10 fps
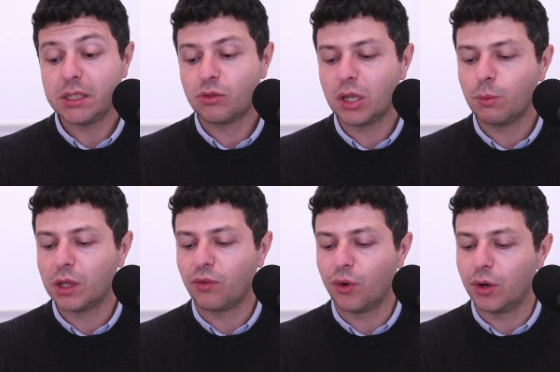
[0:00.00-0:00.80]
treatment
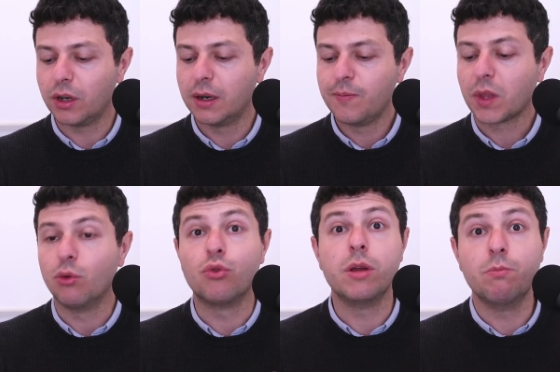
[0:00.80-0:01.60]
for
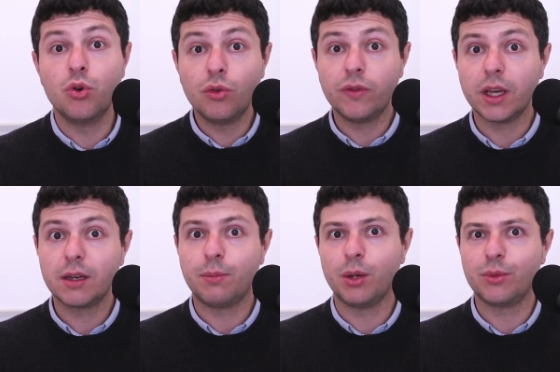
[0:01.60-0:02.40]
removing
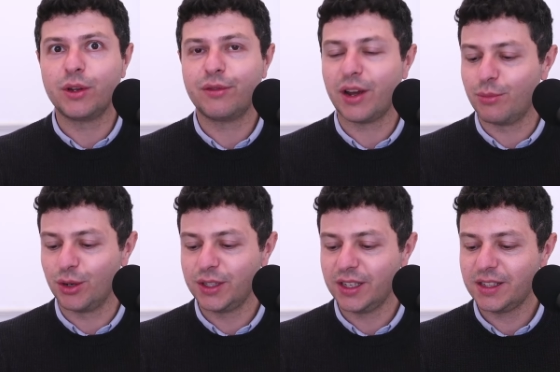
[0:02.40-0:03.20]
pulmonary
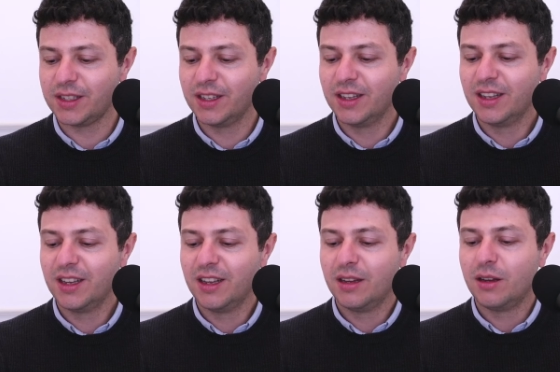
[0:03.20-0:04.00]
fibrosis,
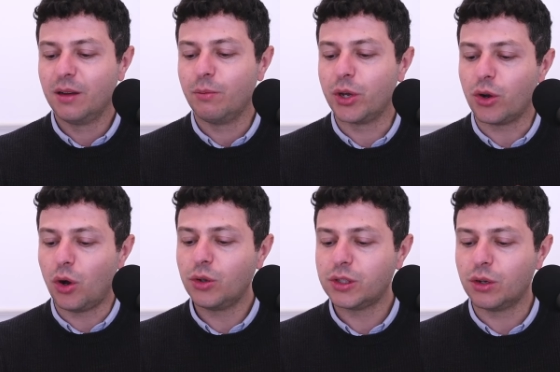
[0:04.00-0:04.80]
but
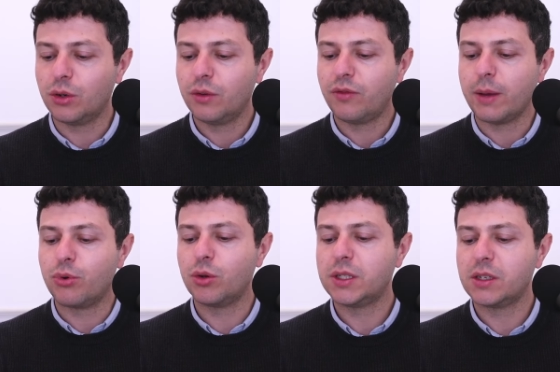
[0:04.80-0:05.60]
also
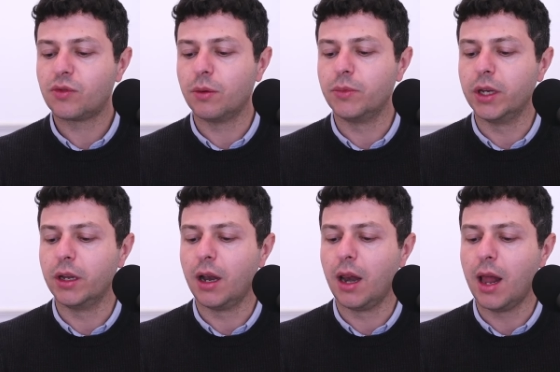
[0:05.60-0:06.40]
fibrosis from the
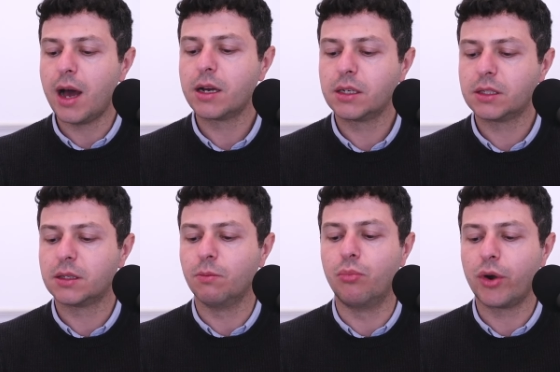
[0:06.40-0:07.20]
lungs,
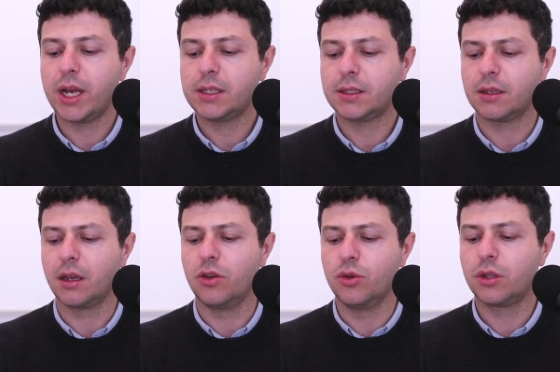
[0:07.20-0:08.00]
breast,
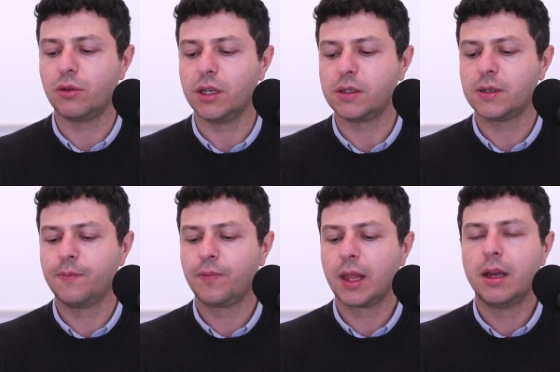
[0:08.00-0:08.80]
and uterus.
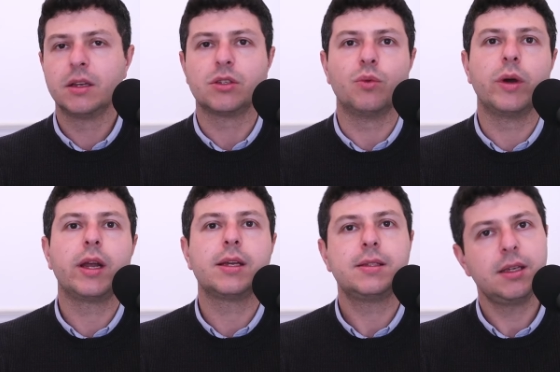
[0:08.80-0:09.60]
So when
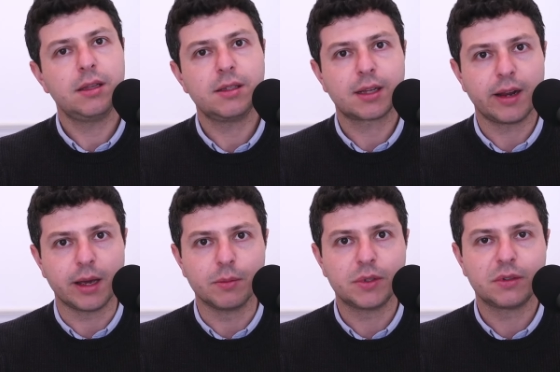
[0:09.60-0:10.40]
I see these
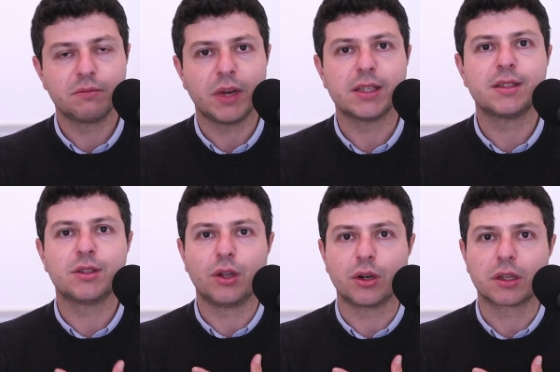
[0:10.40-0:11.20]
claims as a
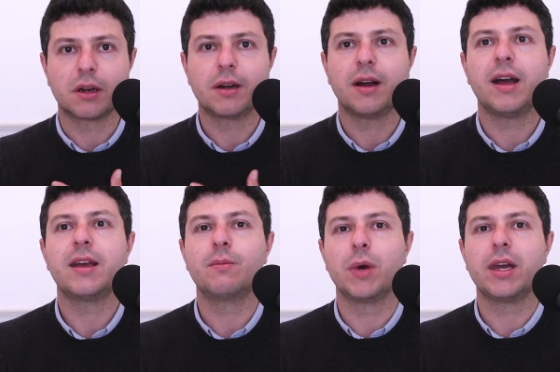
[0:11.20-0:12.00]
doctor, I
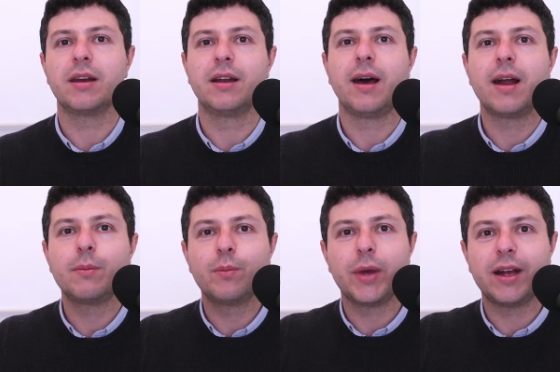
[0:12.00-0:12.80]
my
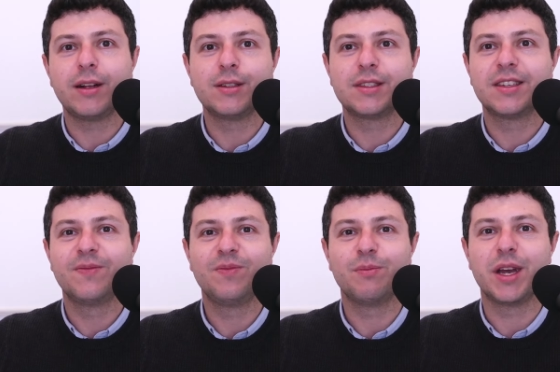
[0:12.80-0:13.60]
alarm bells,
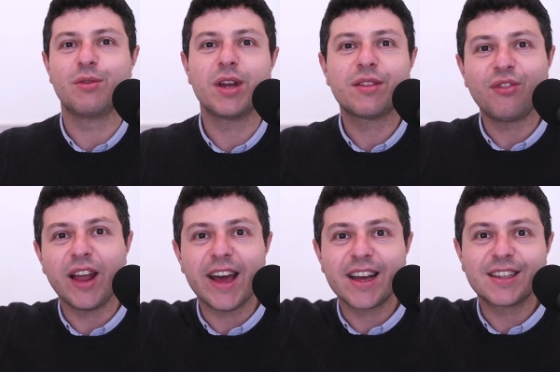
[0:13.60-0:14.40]
my red
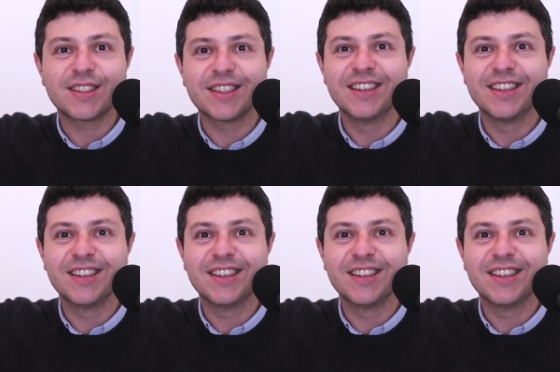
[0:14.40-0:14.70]
flags